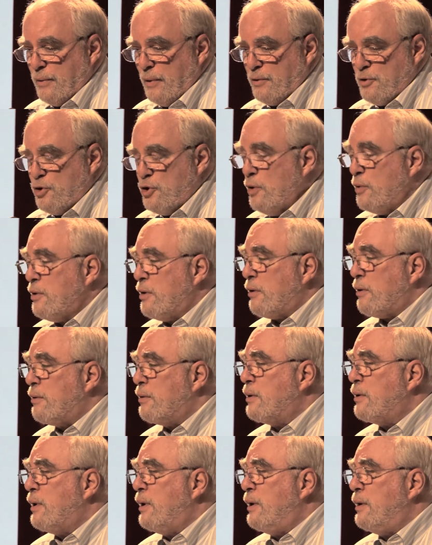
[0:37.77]

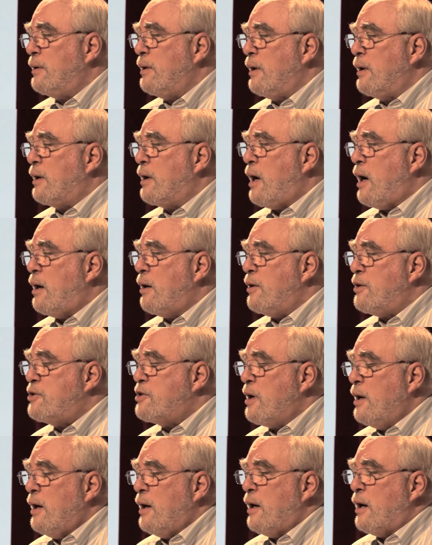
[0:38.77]
junior in
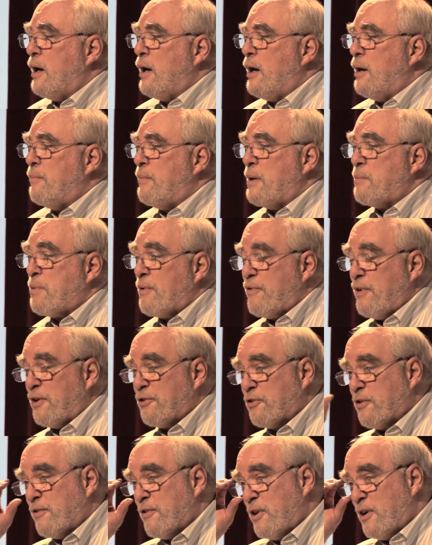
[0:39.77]
college, my
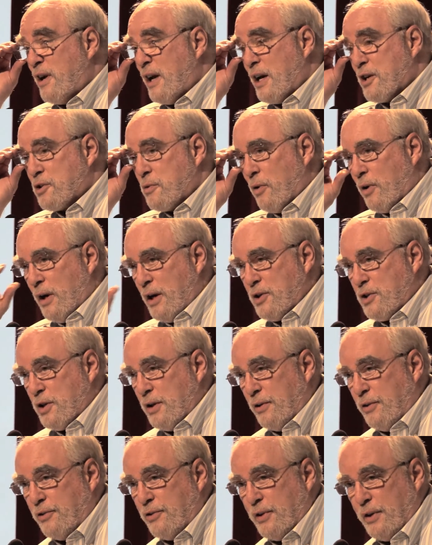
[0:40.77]
professor of international
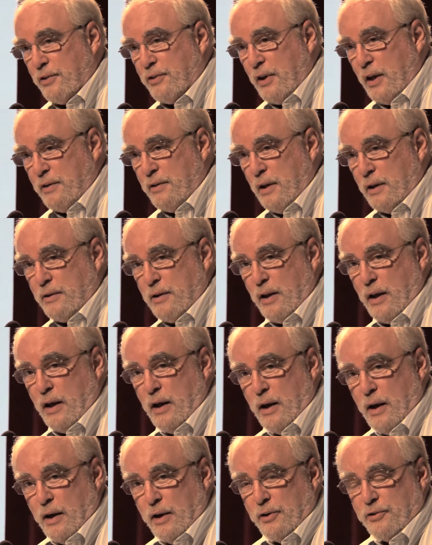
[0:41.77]
relations said that
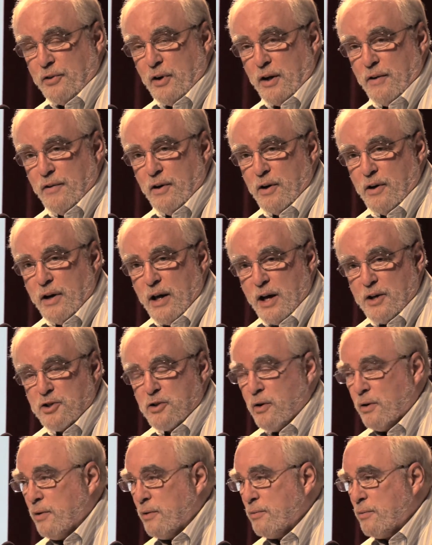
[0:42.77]
the study of
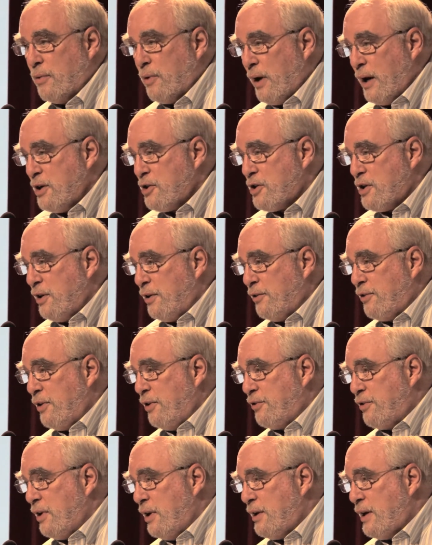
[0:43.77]
international relations
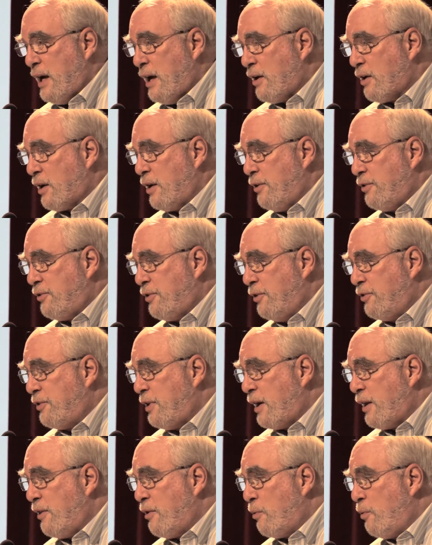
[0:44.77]
is analogous to
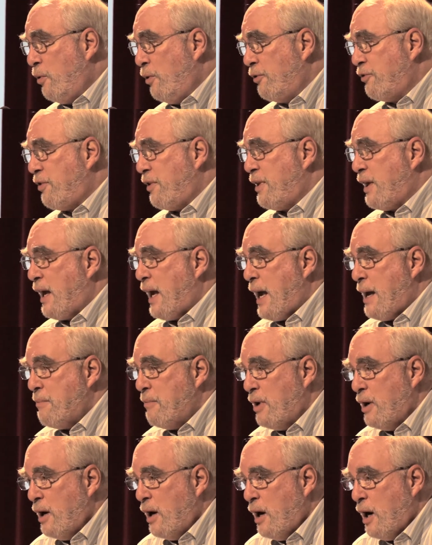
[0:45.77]
studying the rules of the
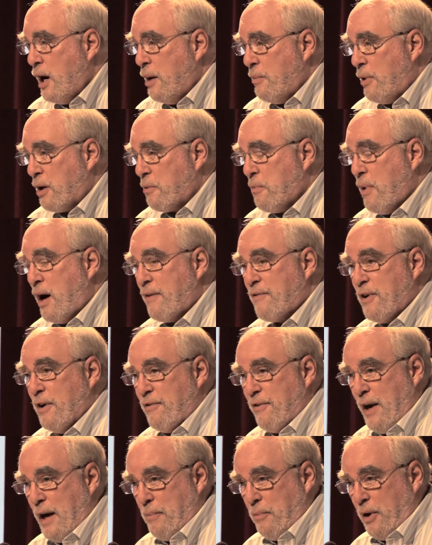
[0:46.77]
game among
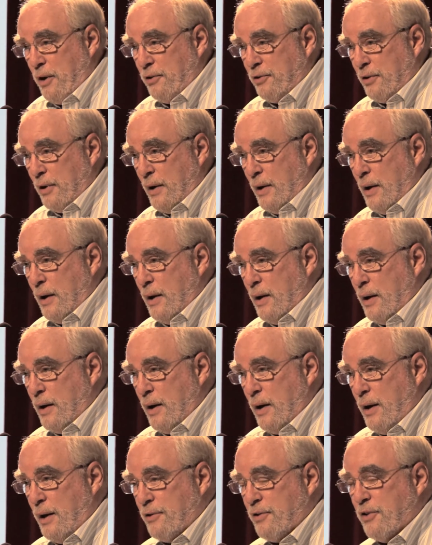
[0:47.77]
mafia families.
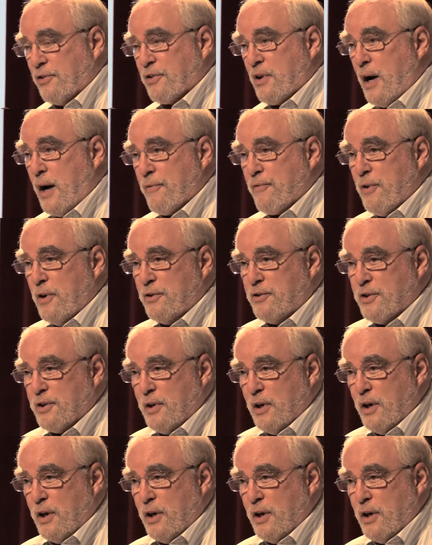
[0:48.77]
As this conference